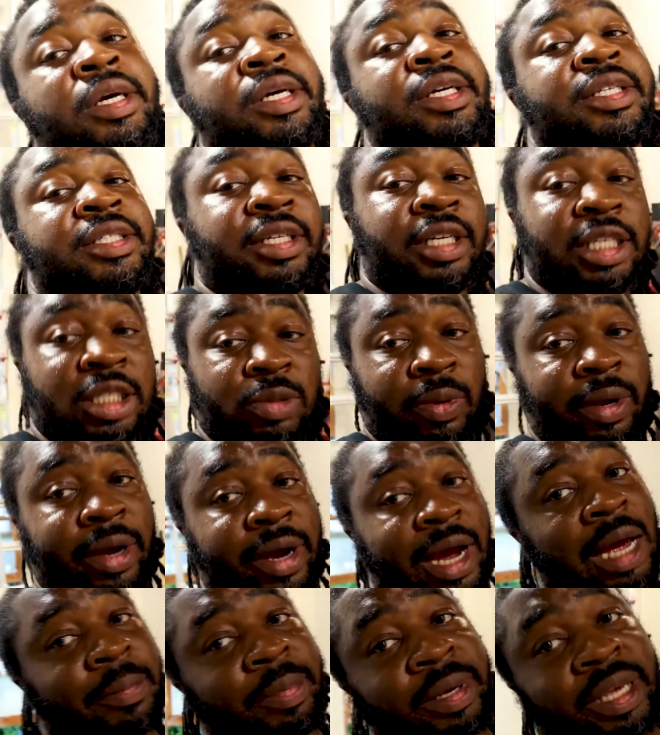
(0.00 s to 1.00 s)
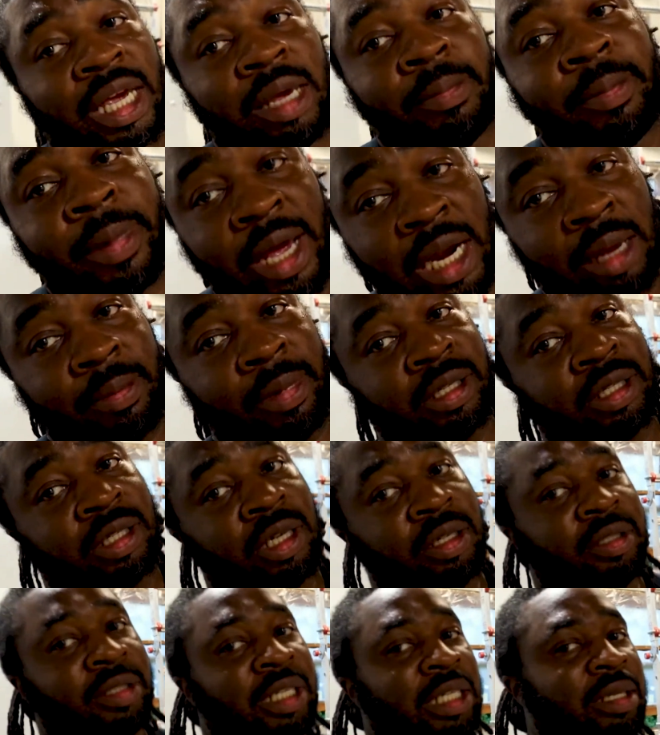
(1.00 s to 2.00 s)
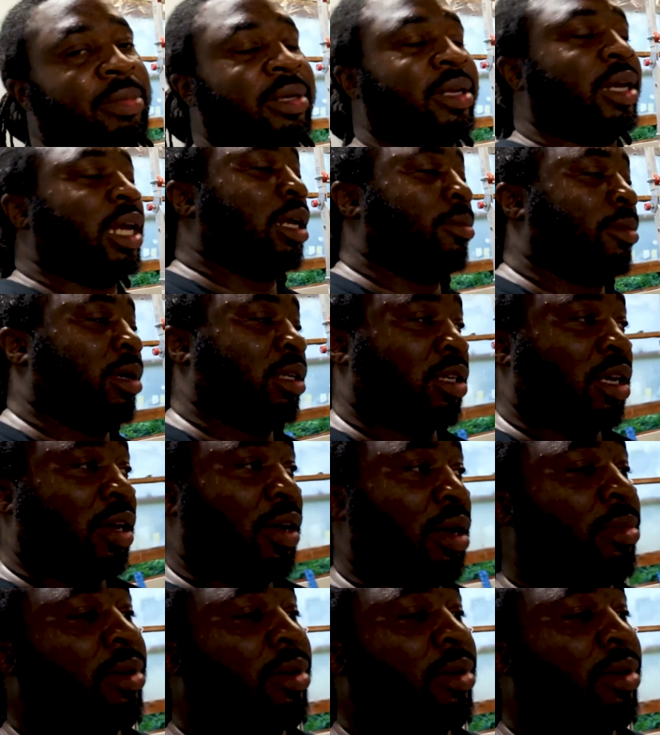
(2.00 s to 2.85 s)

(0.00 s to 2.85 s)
See, this is why I be getting mad at myself. Sometimes I be hating myself.